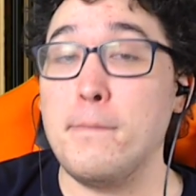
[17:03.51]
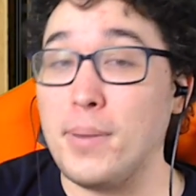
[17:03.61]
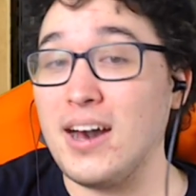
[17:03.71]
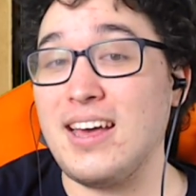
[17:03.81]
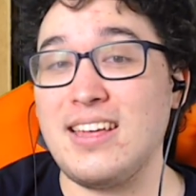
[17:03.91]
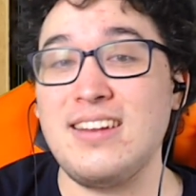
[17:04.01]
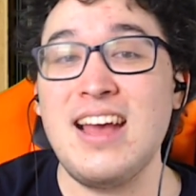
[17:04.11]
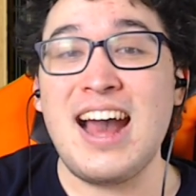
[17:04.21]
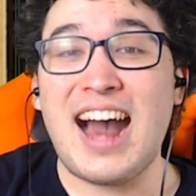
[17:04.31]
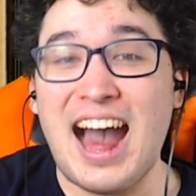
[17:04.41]
but
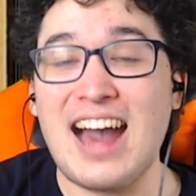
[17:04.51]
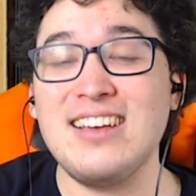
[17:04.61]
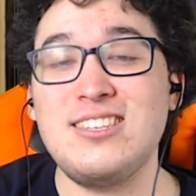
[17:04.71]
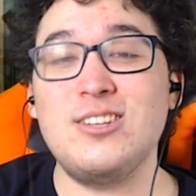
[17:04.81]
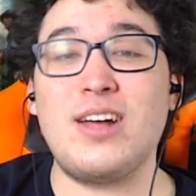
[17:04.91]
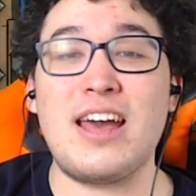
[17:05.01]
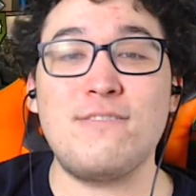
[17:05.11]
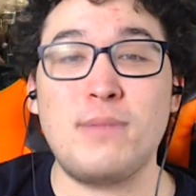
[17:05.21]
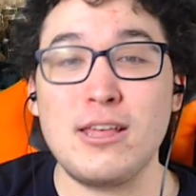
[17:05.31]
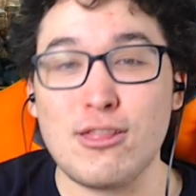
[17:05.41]
I still
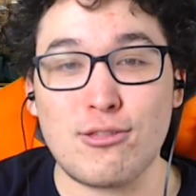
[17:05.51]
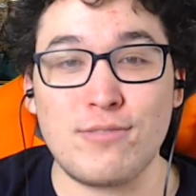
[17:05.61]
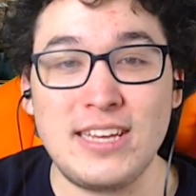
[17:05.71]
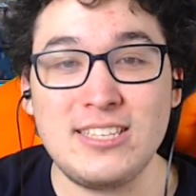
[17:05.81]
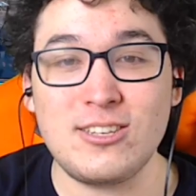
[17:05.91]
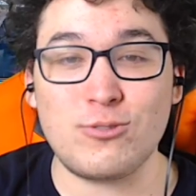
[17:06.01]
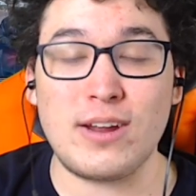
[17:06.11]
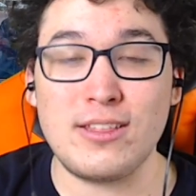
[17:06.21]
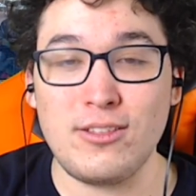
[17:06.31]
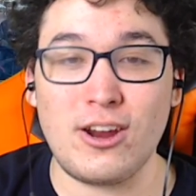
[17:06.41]
have my 3
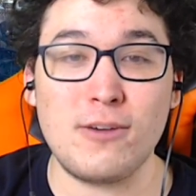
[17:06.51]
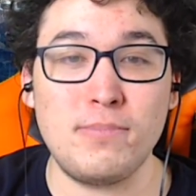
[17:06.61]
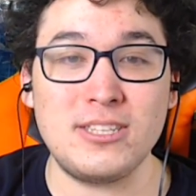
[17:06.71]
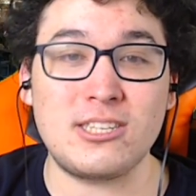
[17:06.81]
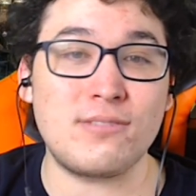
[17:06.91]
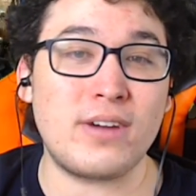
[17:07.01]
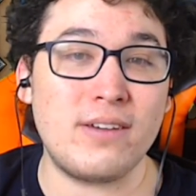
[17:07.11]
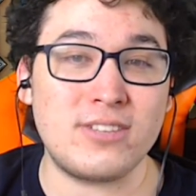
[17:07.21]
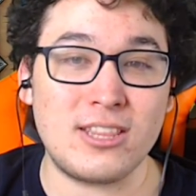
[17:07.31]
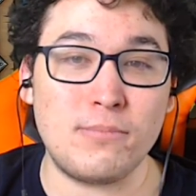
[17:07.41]
strength Yarpen
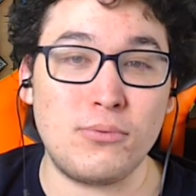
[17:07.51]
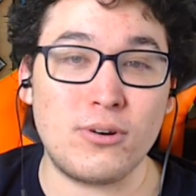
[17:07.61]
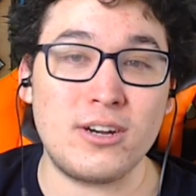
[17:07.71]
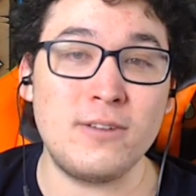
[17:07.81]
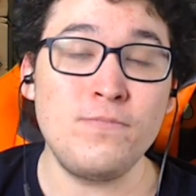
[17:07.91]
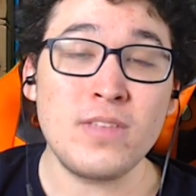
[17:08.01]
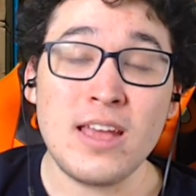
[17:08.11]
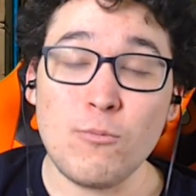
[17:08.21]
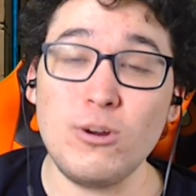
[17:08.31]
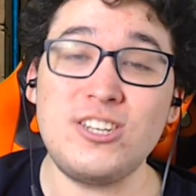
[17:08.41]
survived on the board,
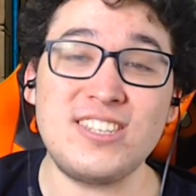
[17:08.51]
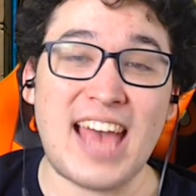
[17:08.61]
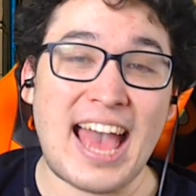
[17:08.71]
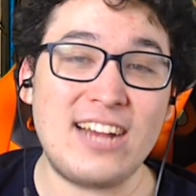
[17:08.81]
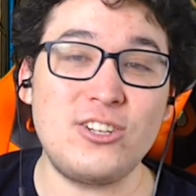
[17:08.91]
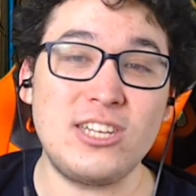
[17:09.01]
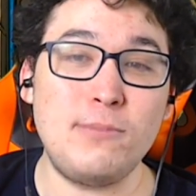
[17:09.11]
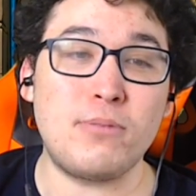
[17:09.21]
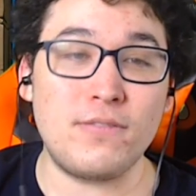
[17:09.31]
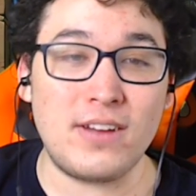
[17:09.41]
which is actually
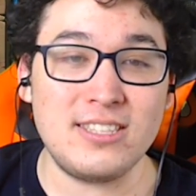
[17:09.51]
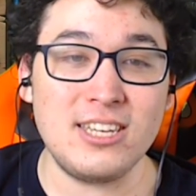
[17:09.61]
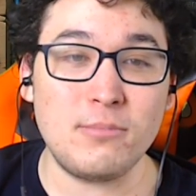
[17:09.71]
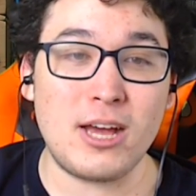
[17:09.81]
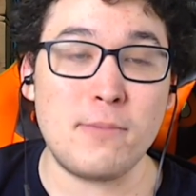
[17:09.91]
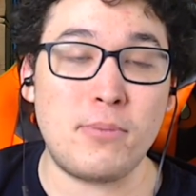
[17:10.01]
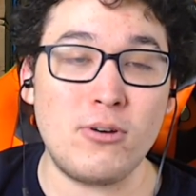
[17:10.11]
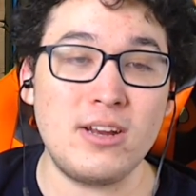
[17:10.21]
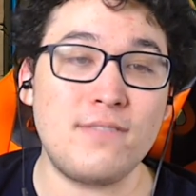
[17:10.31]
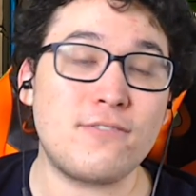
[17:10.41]
preventing my
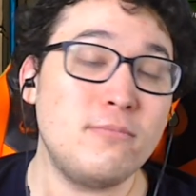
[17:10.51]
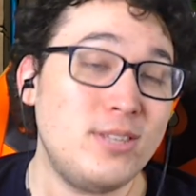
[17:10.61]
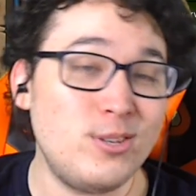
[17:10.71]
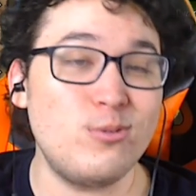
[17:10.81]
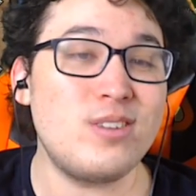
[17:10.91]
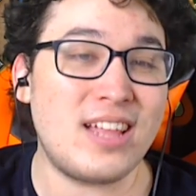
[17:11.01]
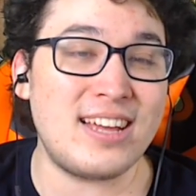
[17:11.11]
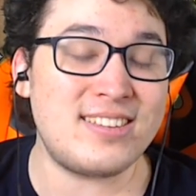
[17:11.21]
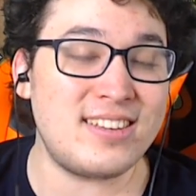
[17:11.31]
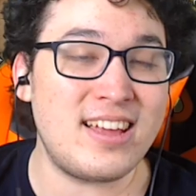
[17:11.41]
opponent from
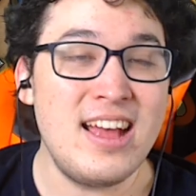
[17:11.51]
utilizing